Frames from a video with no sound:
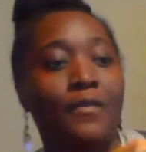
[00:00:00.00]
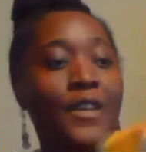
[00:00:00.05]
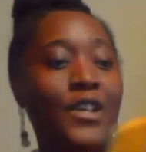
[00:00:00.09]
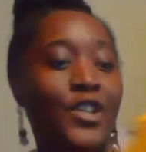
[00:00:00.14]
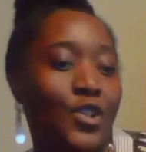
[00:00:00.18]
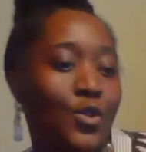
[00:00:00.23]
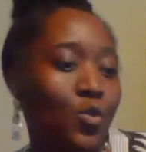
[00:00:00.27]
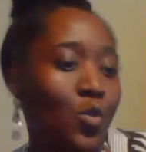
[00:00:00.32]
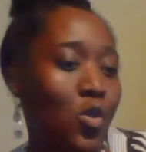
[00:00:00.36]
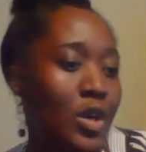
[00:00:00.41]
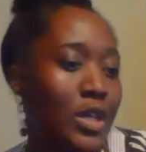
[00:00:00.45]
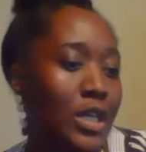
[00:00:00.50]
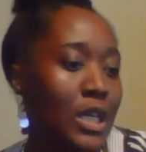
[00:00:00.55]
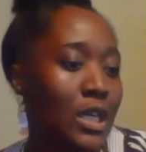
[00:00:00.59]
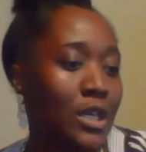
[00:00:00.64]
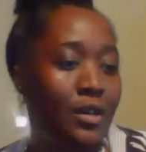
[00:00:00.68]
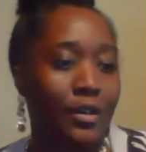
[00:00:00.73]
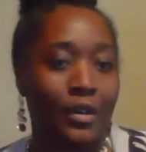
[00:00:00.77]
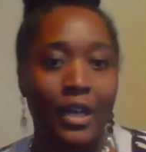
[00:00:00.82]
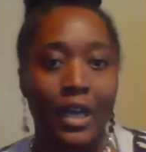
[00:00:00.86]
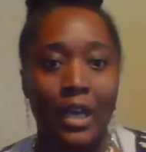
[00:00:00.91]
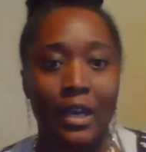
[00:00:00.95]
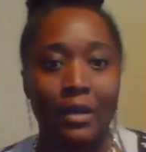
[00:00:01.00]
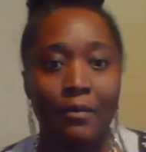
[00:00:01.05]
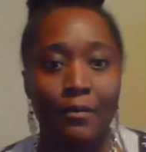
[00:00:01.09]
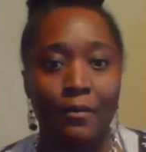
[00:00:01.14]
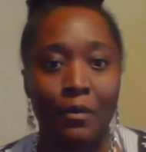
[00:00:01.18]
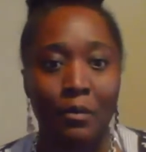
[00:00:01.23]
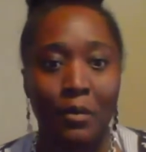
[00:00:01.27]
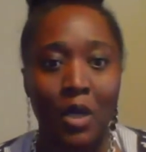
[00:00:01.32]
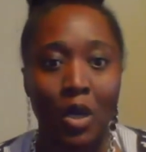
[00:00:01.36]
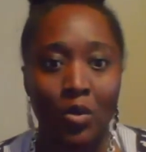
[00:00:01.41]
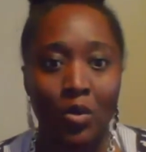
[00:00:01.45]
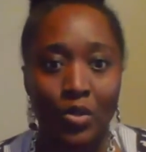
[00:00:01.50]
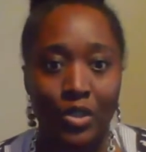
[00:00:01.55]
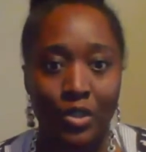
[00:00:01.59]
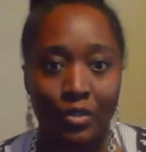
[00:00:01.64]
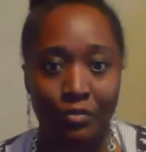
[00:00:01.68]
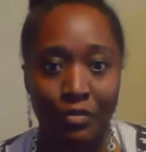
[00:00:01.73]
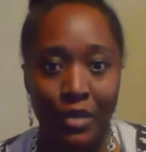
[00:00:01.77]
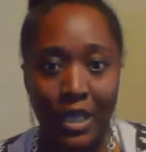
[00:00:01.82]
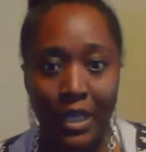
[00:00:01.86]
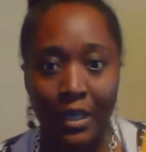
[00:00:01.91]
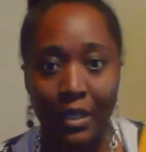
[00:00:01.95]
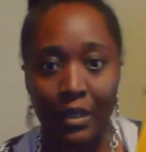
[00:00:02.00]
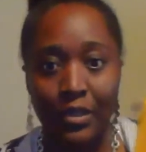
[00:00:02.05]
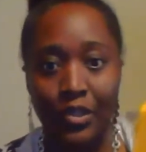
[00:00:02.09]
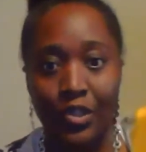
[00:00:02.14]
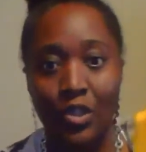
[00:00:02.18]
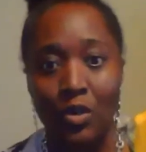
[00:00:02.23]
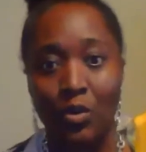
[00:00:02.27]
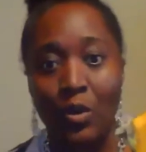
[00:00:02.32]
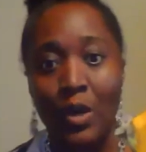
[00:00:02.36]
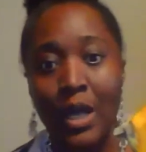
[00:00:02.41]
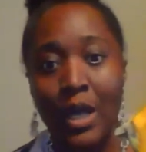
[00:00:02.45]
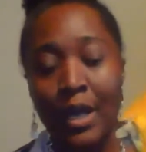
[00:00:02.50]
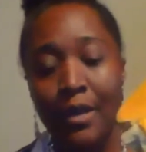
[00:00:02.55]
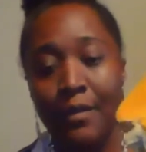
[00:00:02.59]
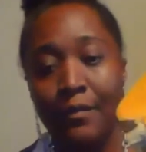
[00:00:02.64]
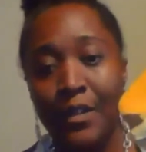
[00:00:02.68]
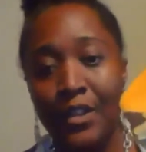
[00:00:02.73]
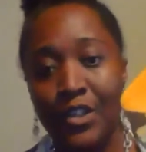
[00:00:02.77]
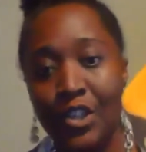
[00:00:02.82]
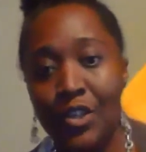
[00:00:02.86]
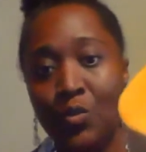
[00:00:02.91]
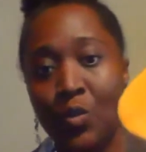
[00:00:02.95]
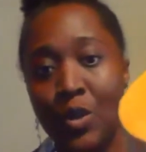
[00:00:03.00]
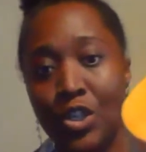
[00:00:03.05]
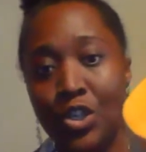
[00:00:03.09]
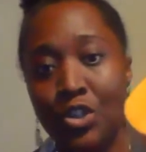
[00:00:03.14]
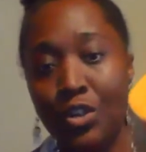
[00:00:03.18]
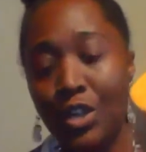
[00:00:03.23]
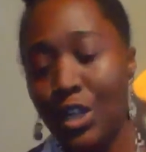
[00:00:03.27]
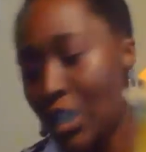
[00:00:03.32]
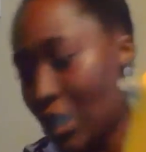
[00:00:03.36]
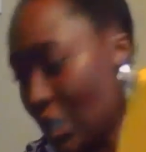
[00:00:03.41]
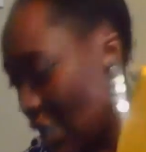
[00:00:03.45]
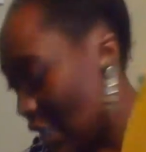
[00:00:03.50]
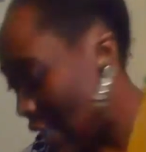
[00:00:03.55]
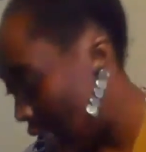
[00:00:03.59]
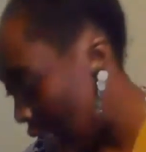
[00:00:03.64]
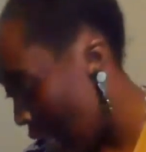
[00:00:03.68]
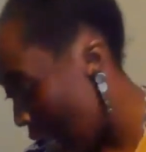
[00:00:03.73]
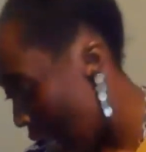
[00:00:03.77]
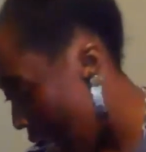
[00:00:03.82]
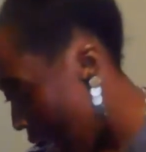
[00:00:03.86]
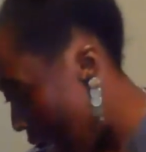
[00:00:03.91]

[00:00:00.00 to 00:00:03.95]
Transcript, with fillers: this one here came from Costa Rica. So this is what you're gonna need.